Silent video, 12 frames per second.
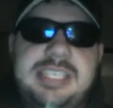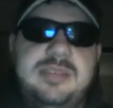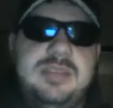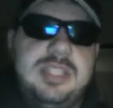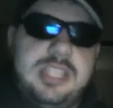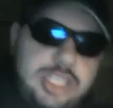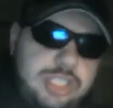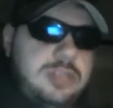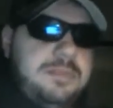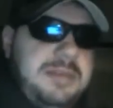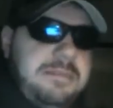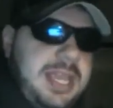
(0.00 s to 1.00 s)
the teams that they
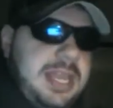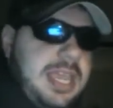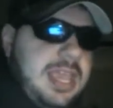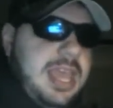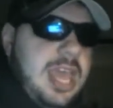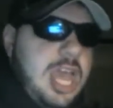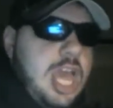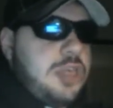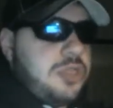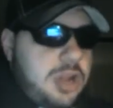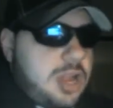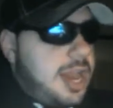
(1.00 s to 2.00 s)
should be beating,
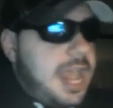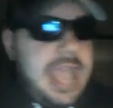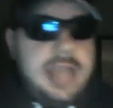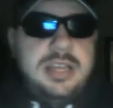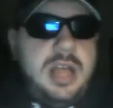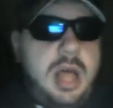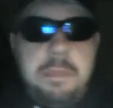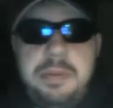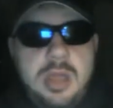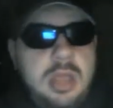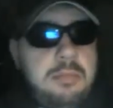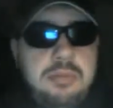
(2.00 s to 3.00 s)
they're going to end
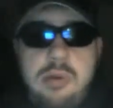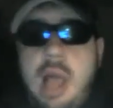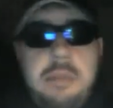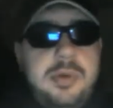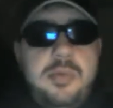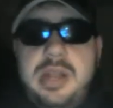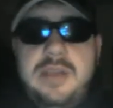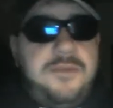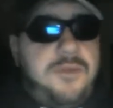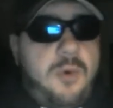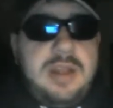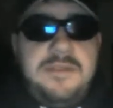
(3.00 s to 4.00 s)
up probably
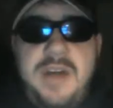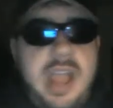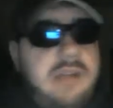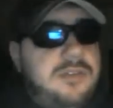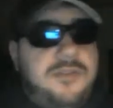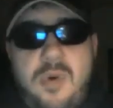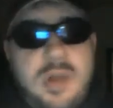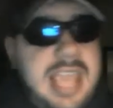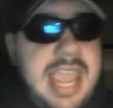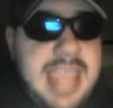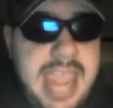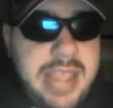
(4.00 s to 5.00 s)
winning 45 to
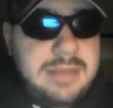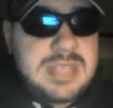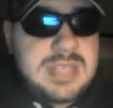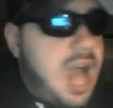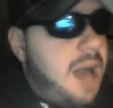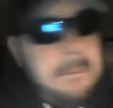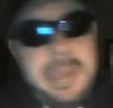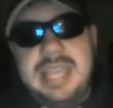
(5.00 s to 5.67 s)
48 games. I'm